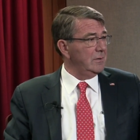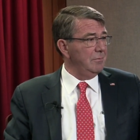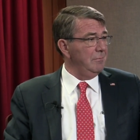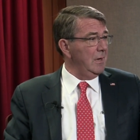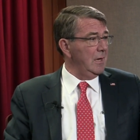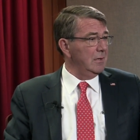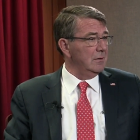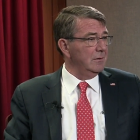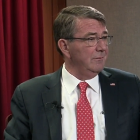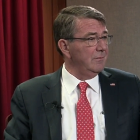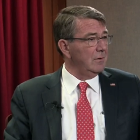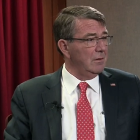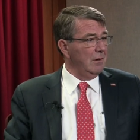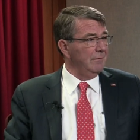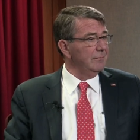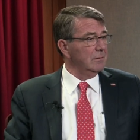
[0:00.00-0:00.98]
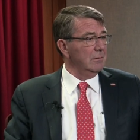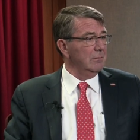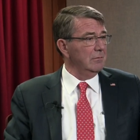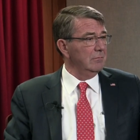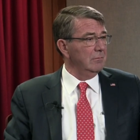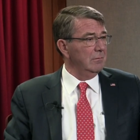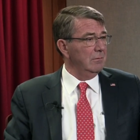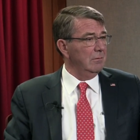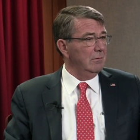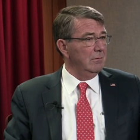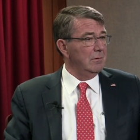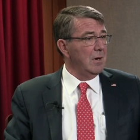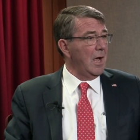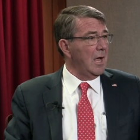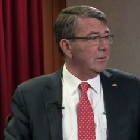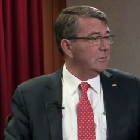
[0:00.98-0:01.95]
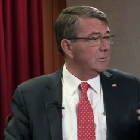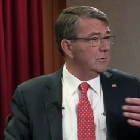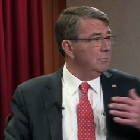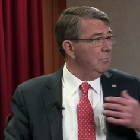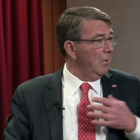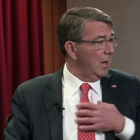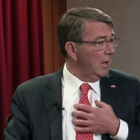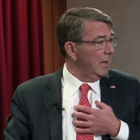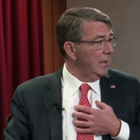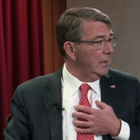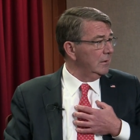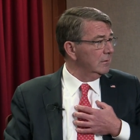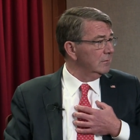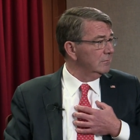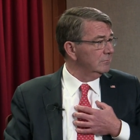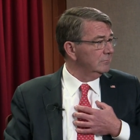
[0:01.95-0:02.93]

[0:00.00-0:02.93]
command of the governor, not to mine,